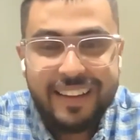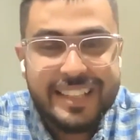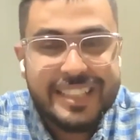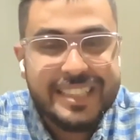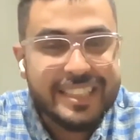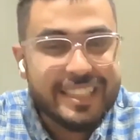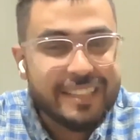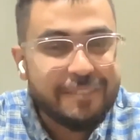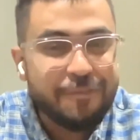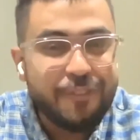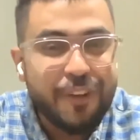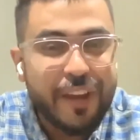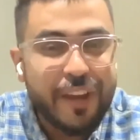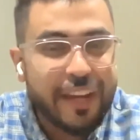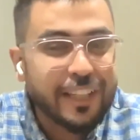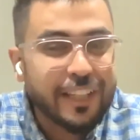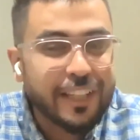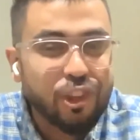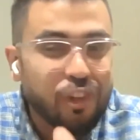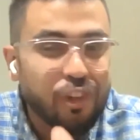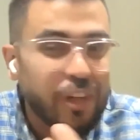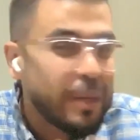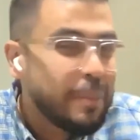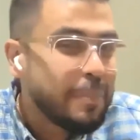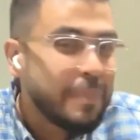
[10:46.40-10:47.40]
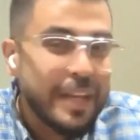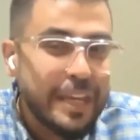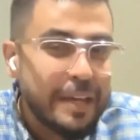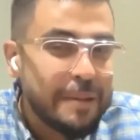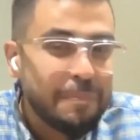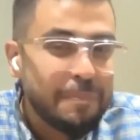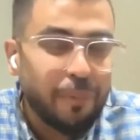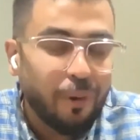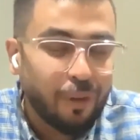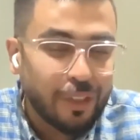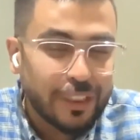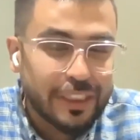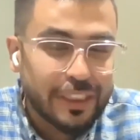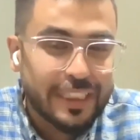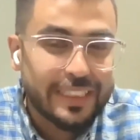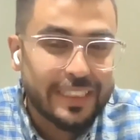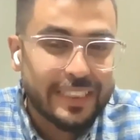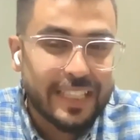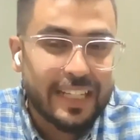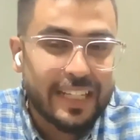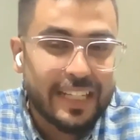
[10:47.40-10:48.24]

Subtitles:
is extremely important.